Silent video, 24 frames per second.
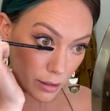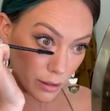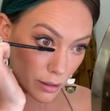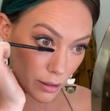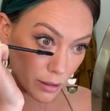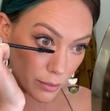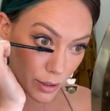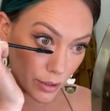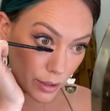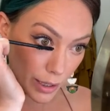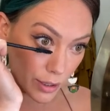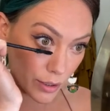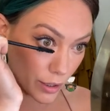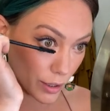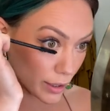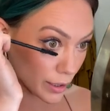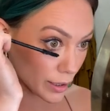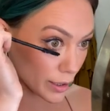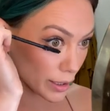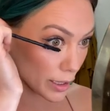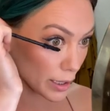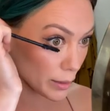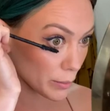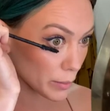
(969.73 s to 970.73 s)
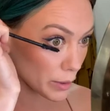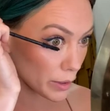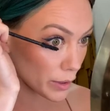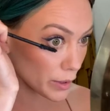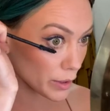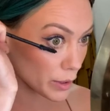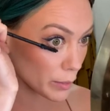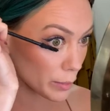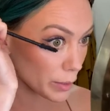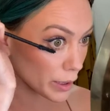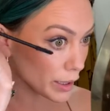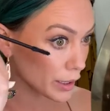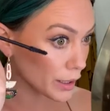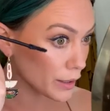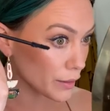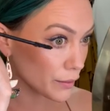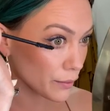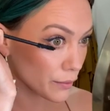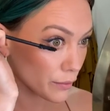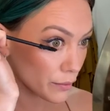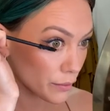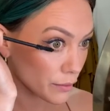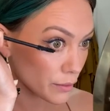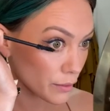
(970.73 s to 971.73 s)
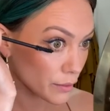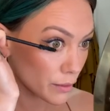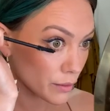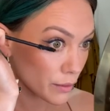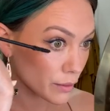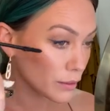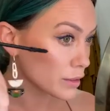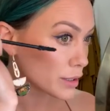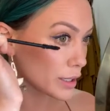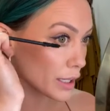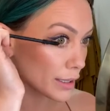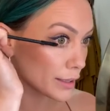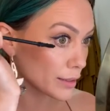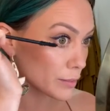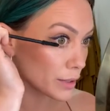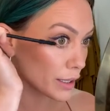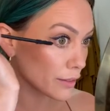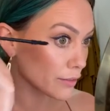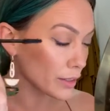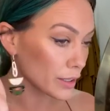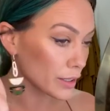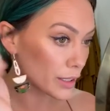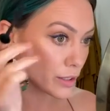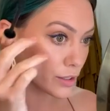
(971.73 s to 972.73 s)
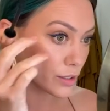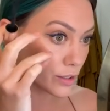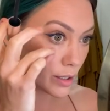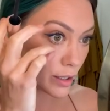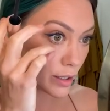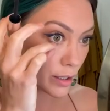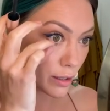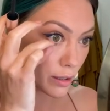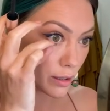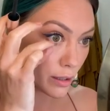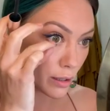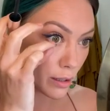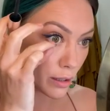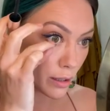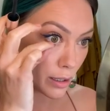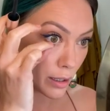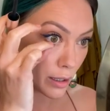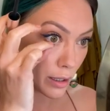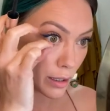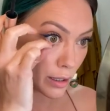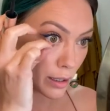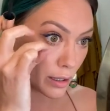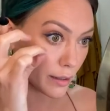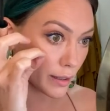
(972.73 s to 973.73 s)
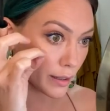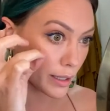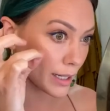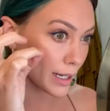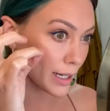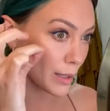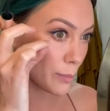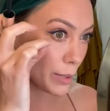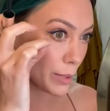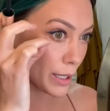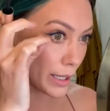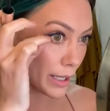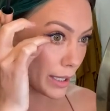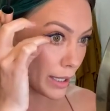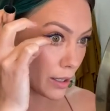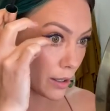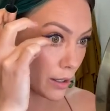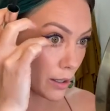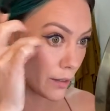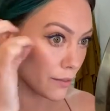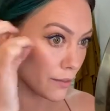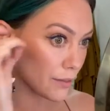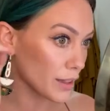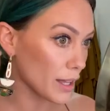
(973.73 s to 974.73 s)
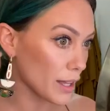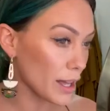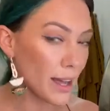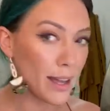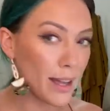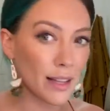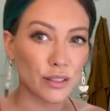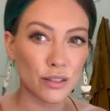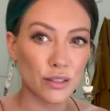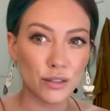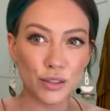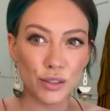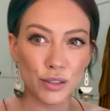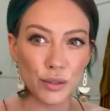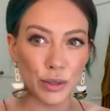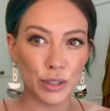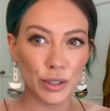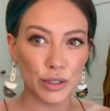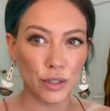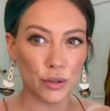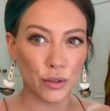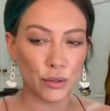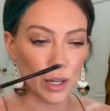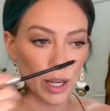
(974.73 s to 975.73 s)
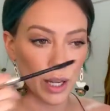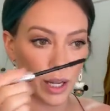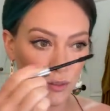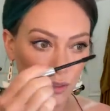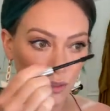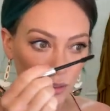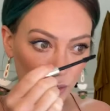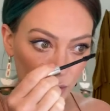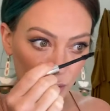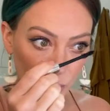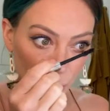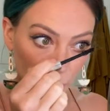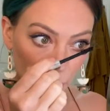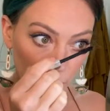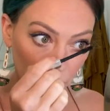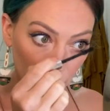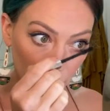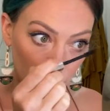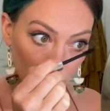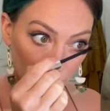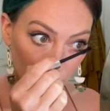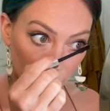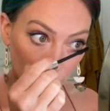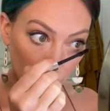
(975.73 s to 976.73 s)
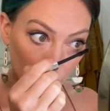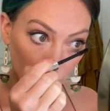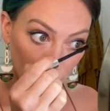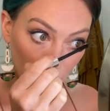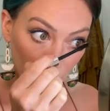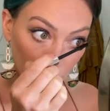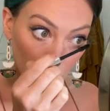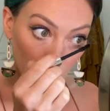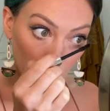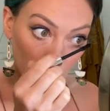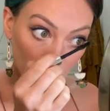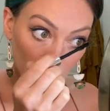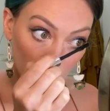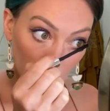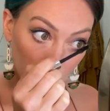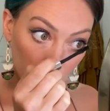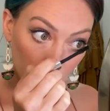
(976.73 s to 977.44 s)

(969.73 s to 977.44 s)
I'm just trying to darken them a little bit to add some definition. Then I pick it off the end so I don't have a spidery vibe.